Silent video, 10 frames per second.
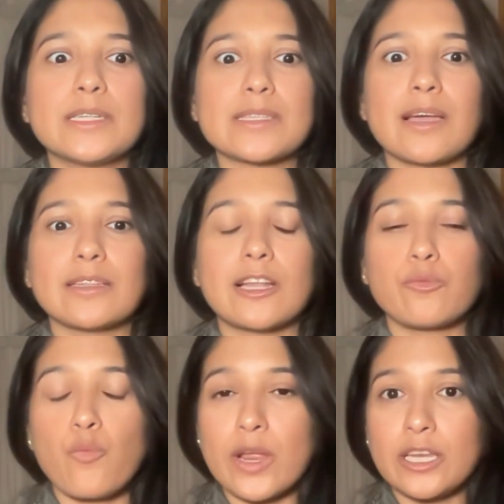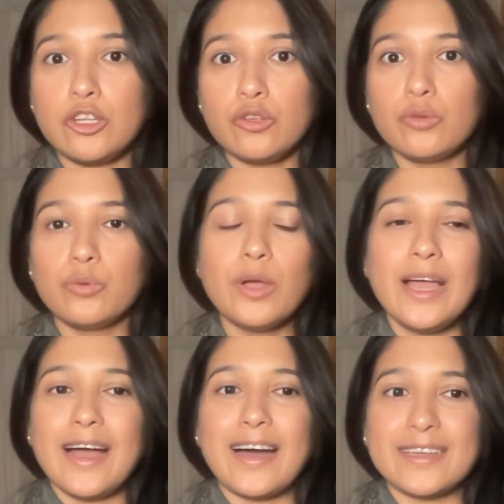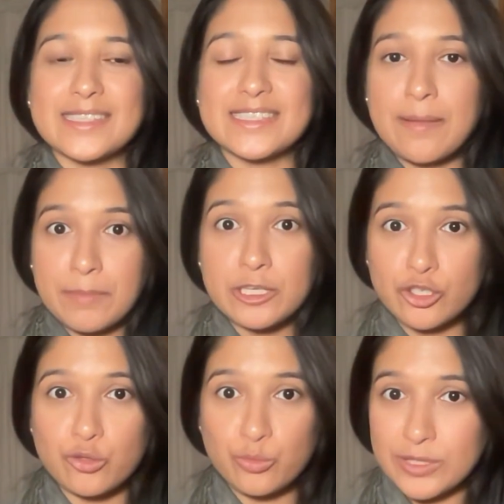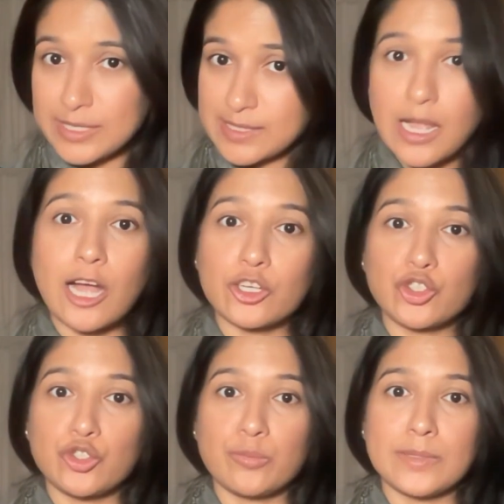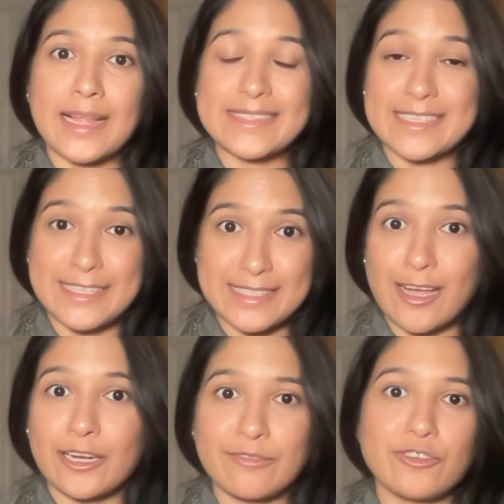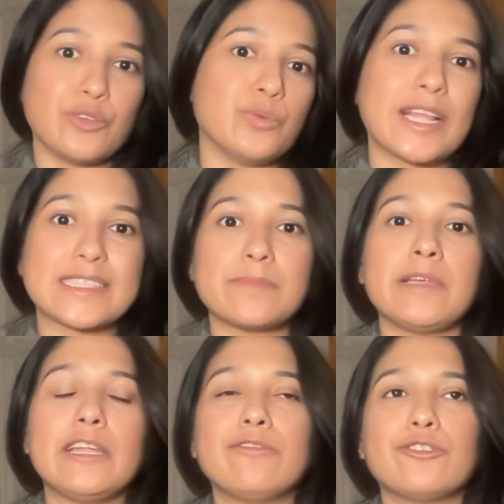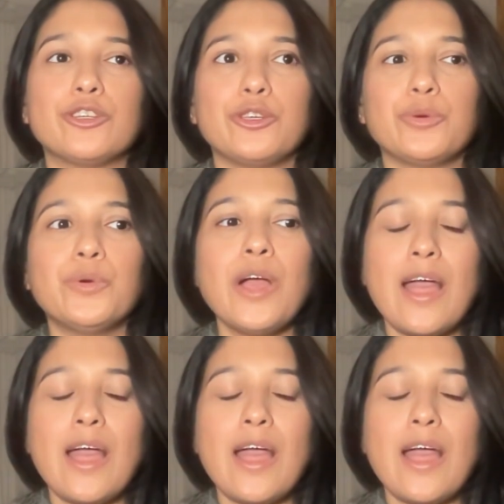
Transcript: design that when you step into this costume that's designed for you, that's made for you,